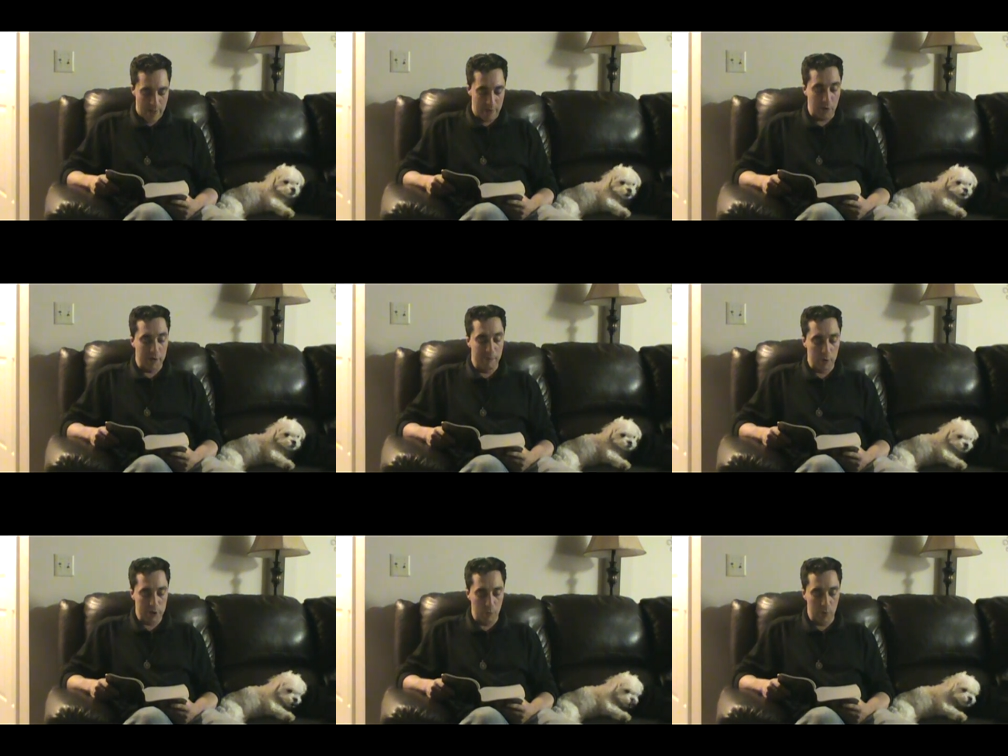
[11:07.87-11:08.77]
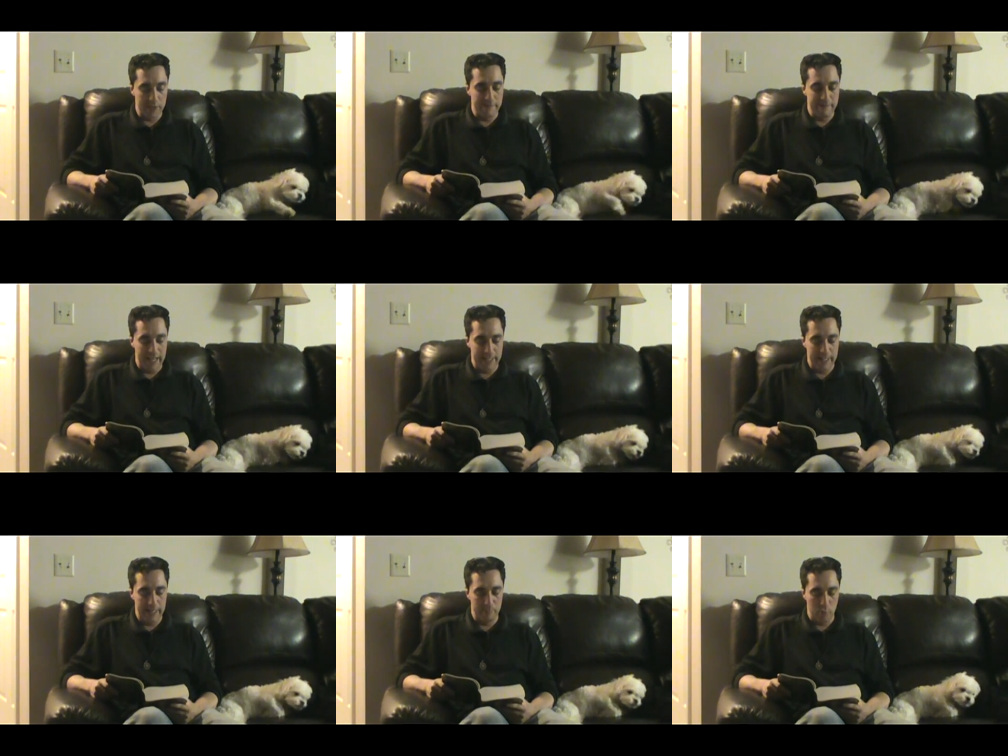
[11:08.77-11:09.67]
Their conversion was
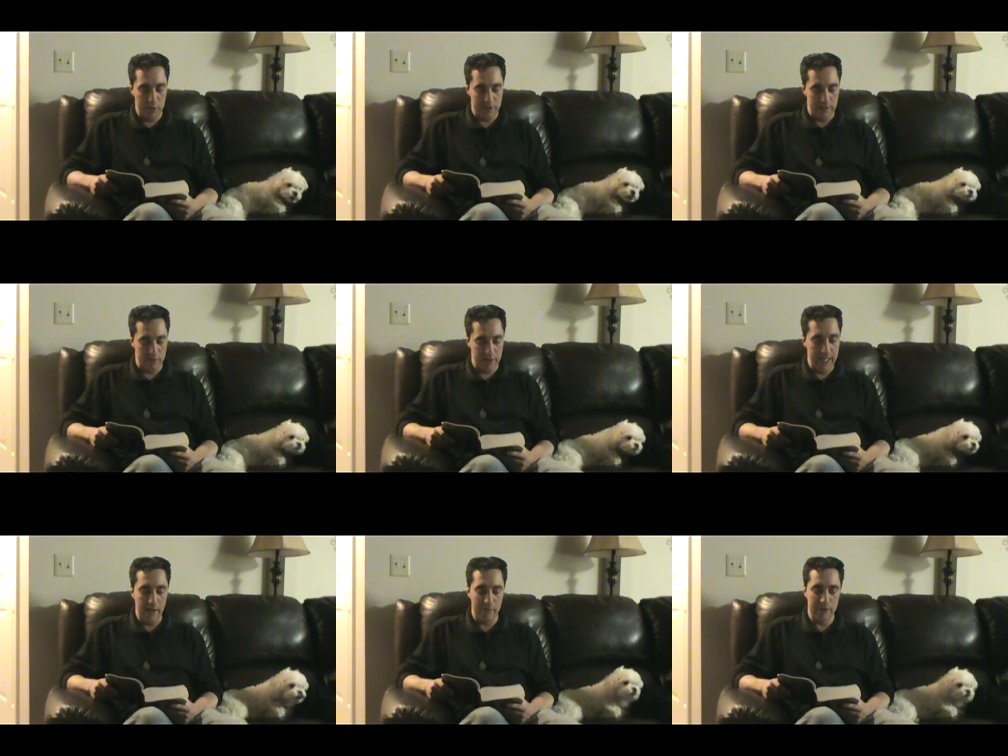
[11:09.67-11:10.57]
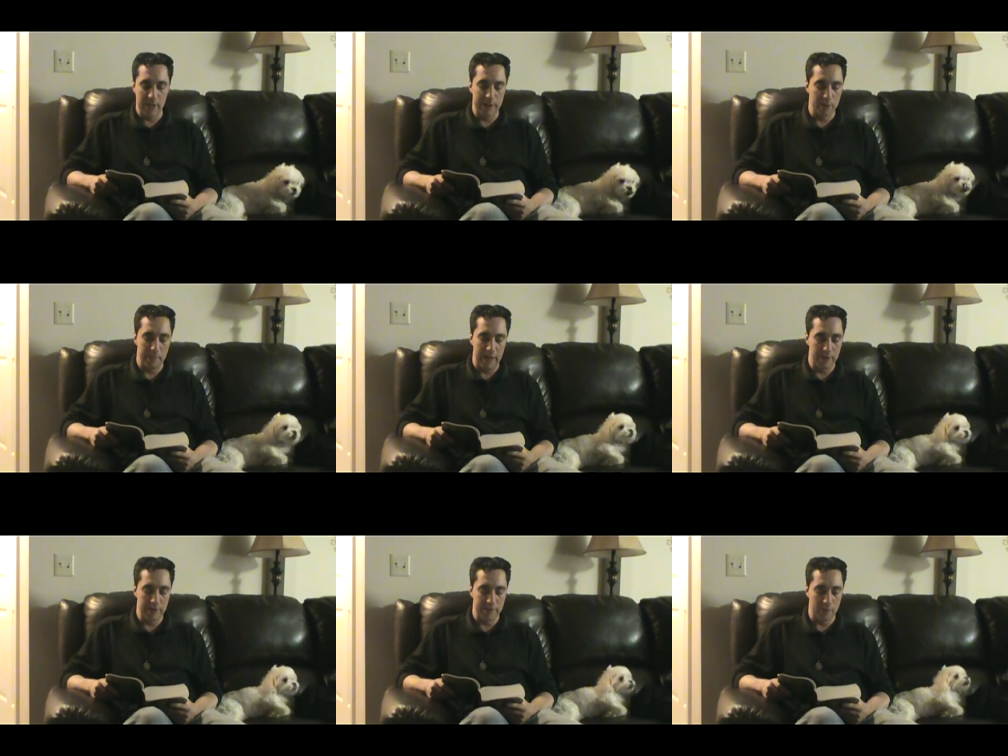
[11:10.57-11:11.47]
effected in prison. See how this ledger
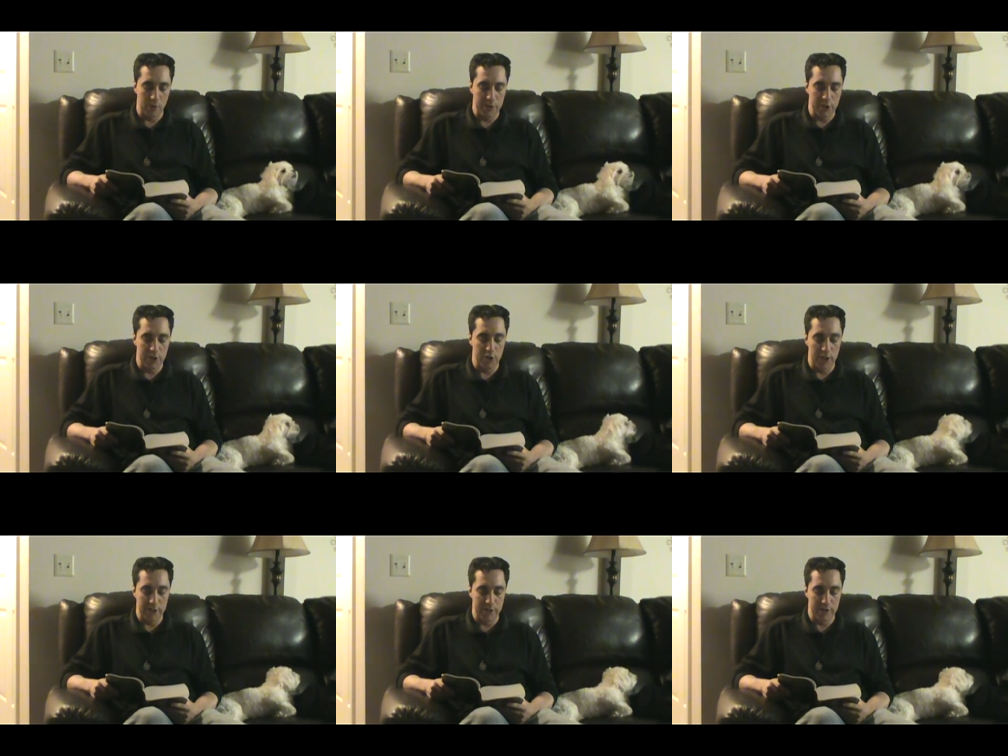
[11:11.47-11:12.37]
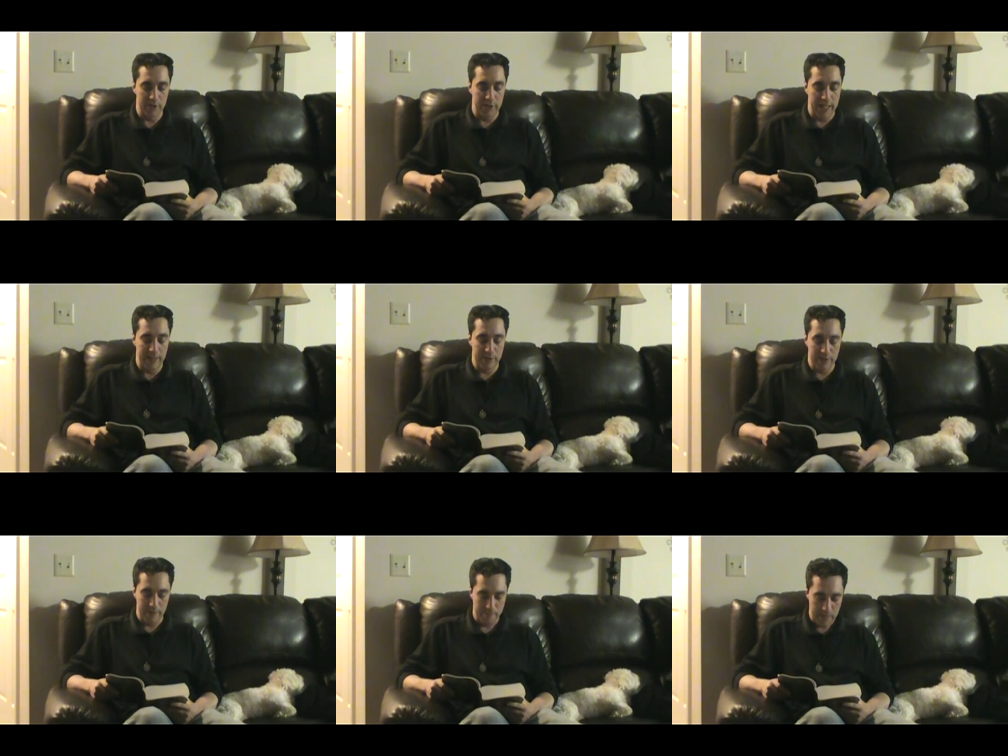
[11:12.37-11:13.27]
balance of Christian justice stands?